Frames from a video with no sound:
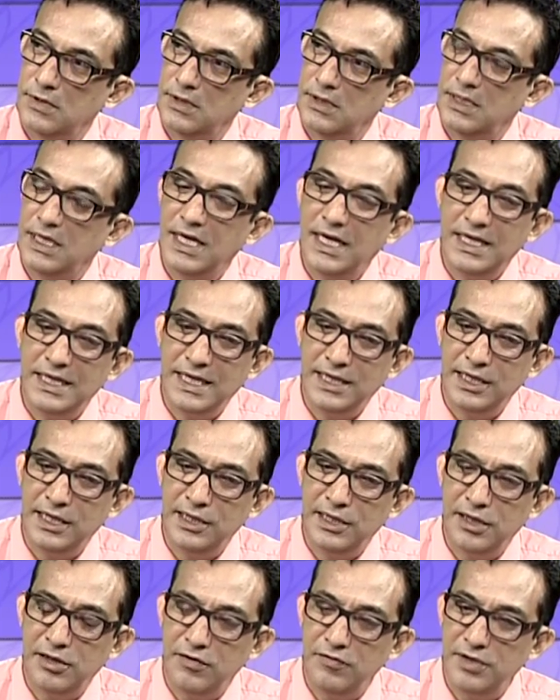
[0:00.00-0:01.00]
It's
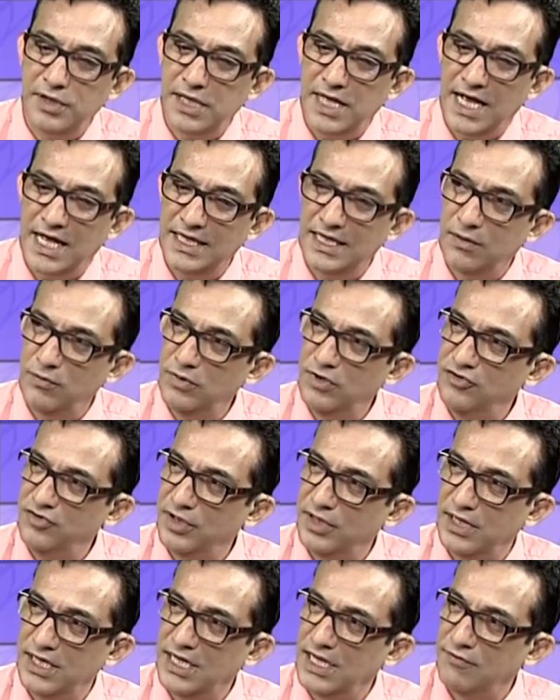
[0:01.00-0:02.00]
sort of sad that we
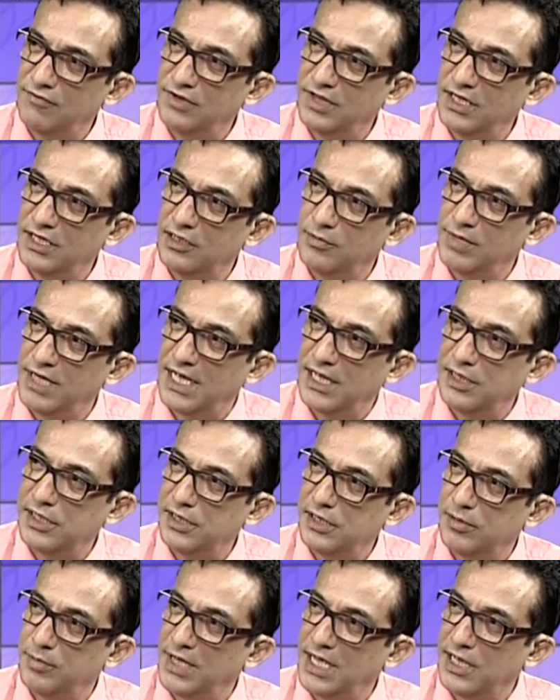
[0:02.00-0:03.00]
just think everything in the past is
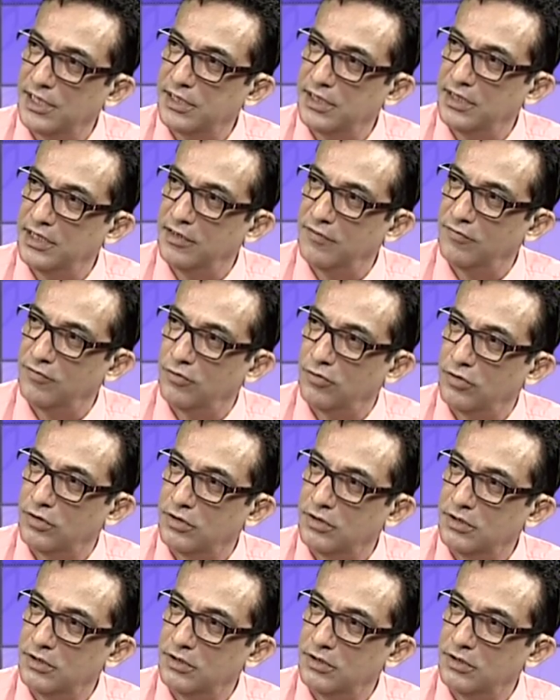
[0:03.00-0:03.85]
the past, and therefore